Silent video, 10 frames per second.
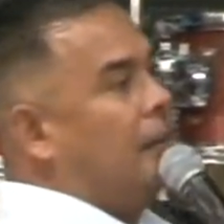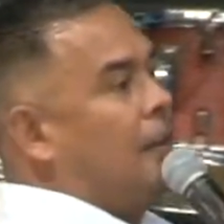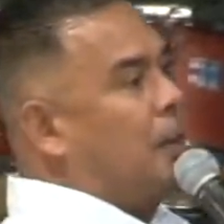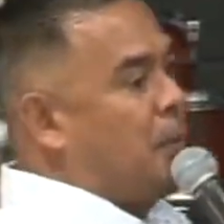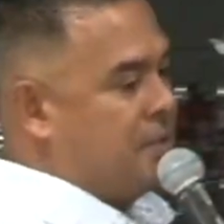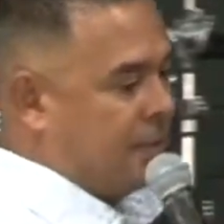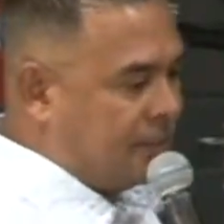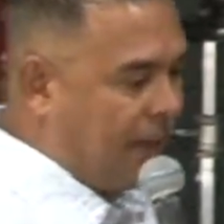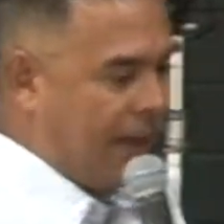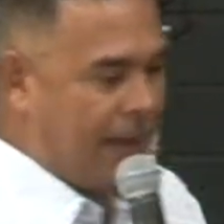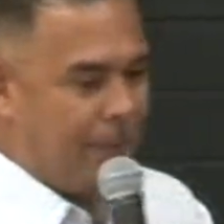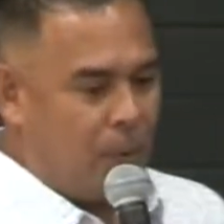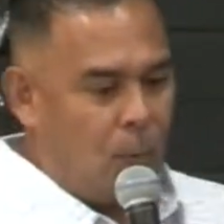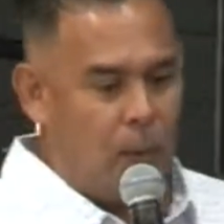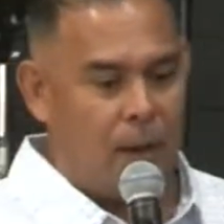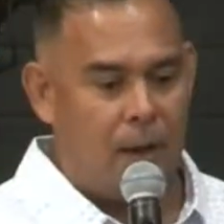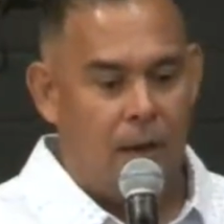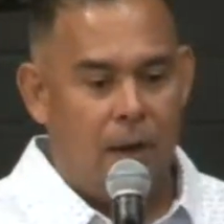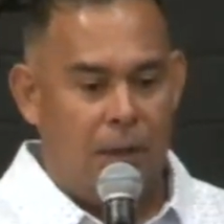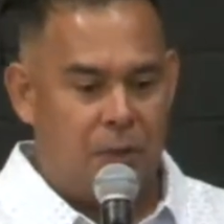there was a time where
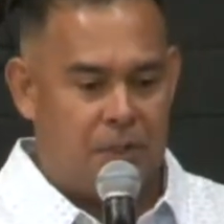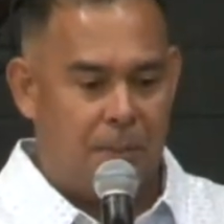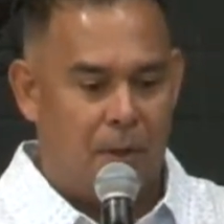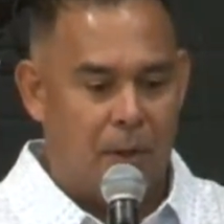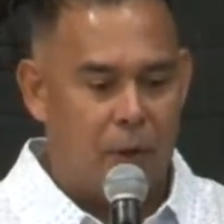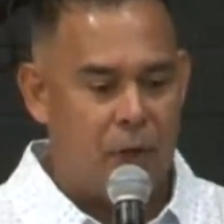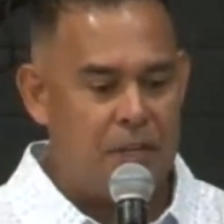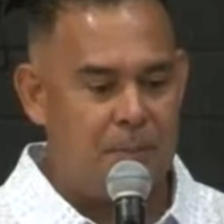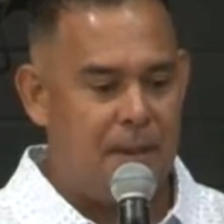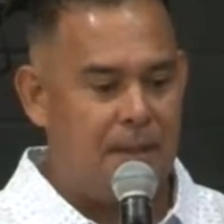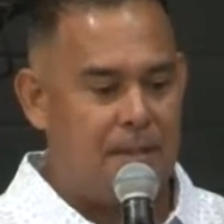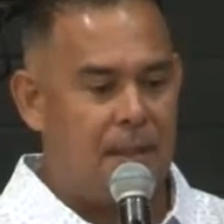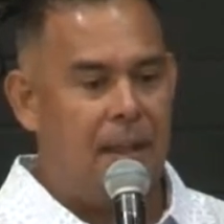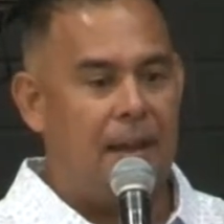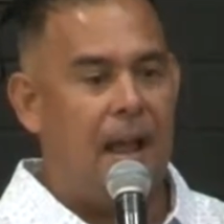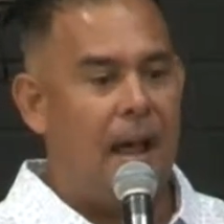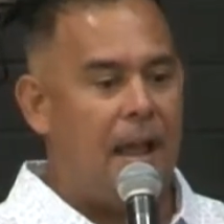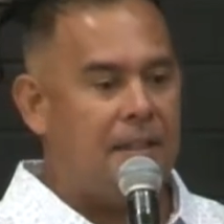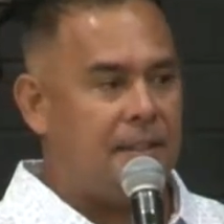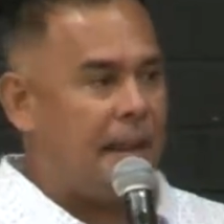it was about Christmas, and
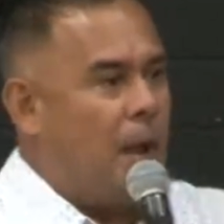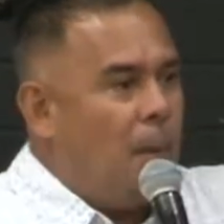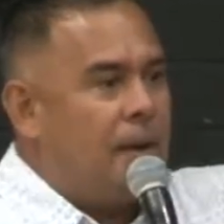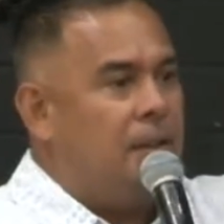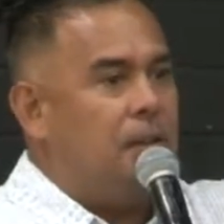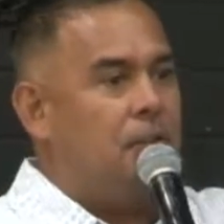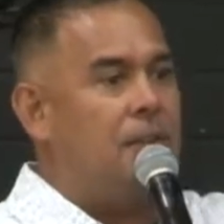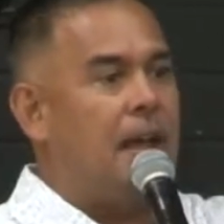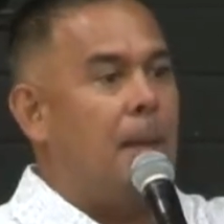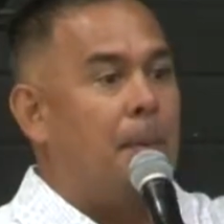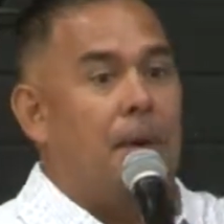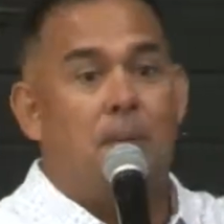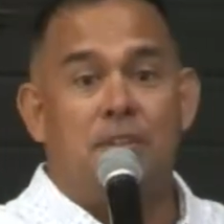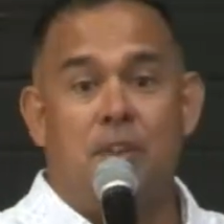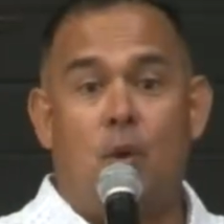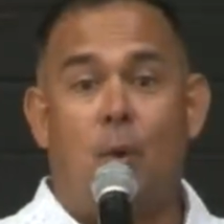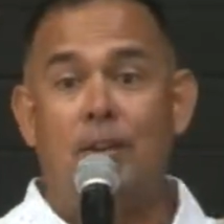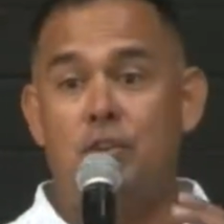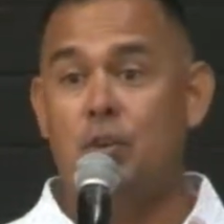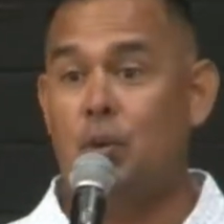I said I wanted to do that, but I wasn't
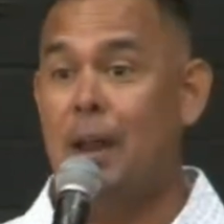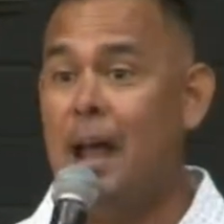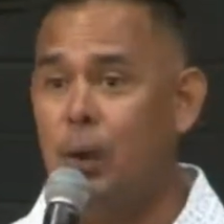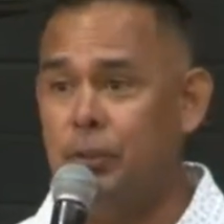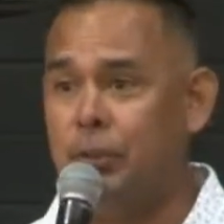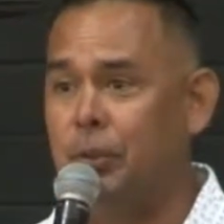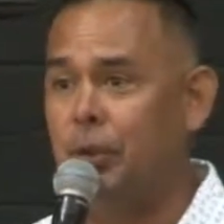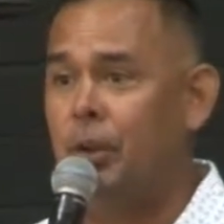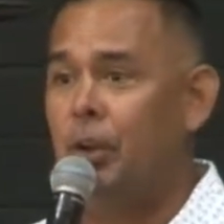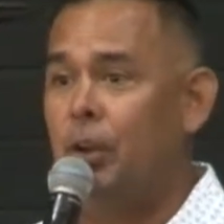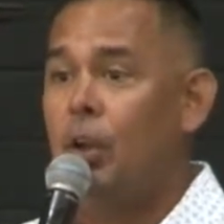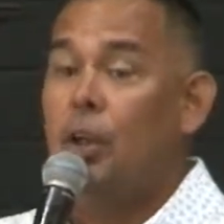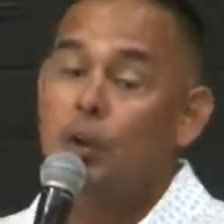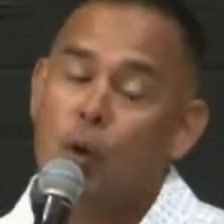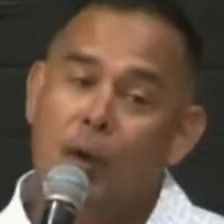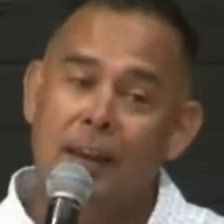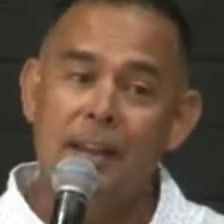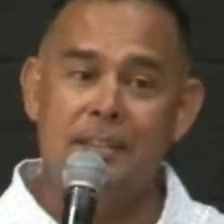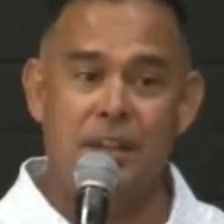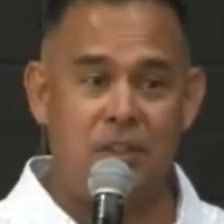quite sure how to. An
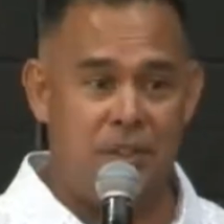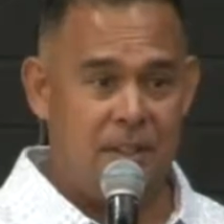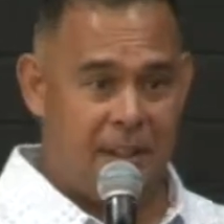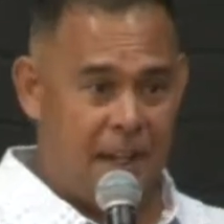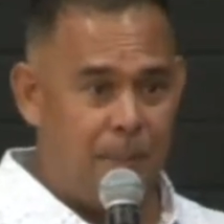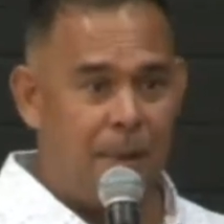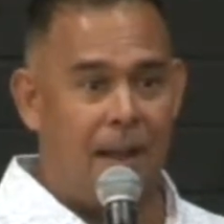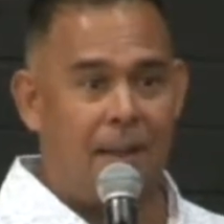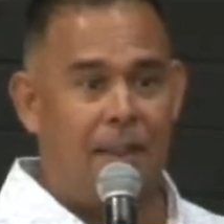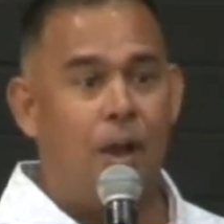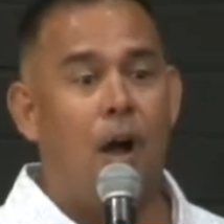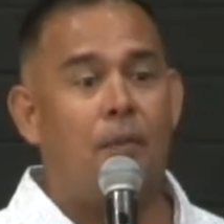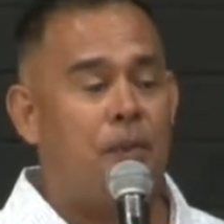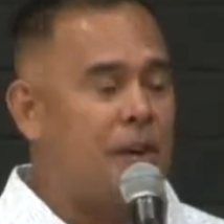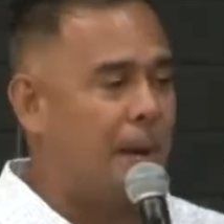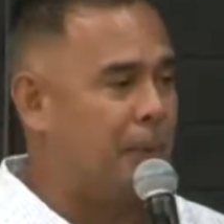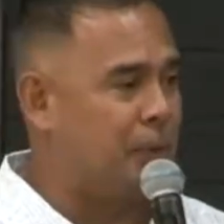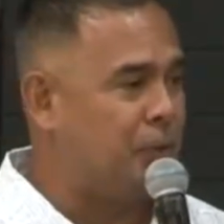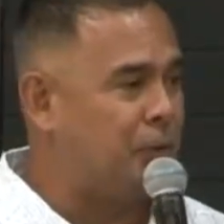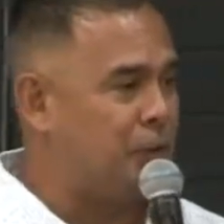organization came by and they offered an
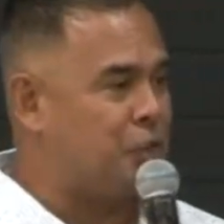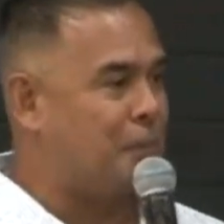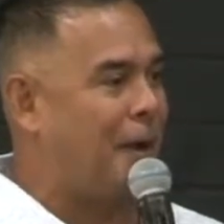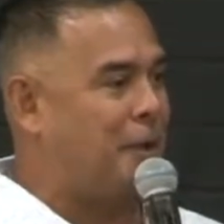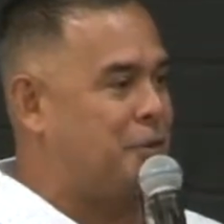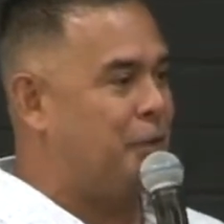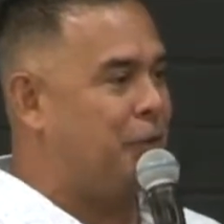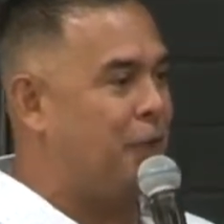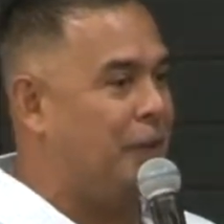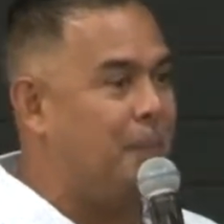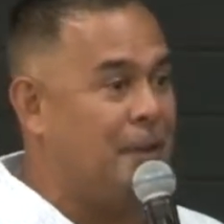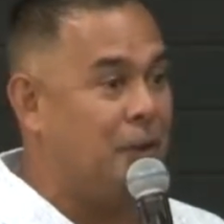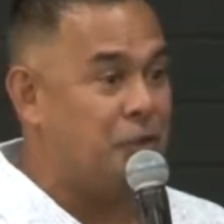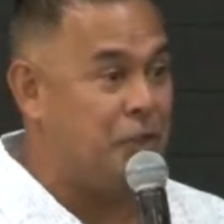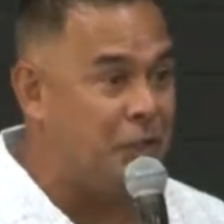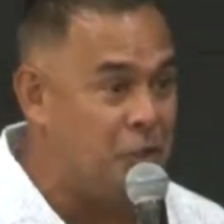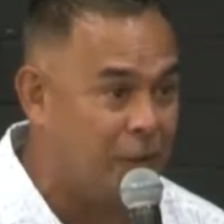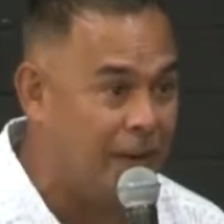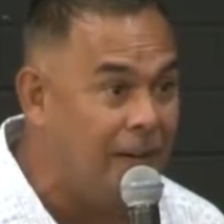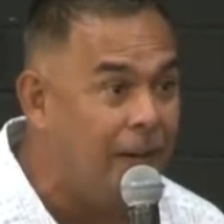opportunity to sponsor Filipino
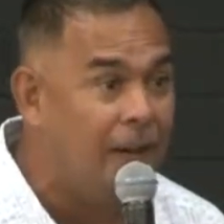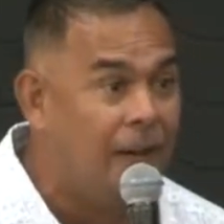children